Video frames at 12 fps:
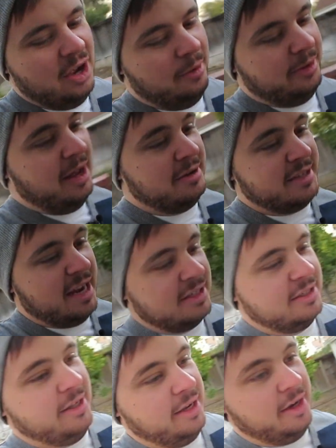no, but that was
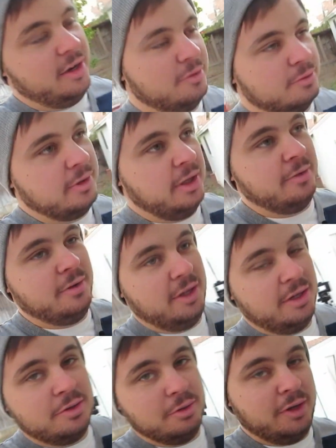actually really,
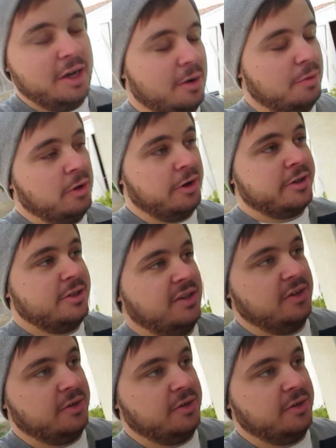really cool, and it worked, too.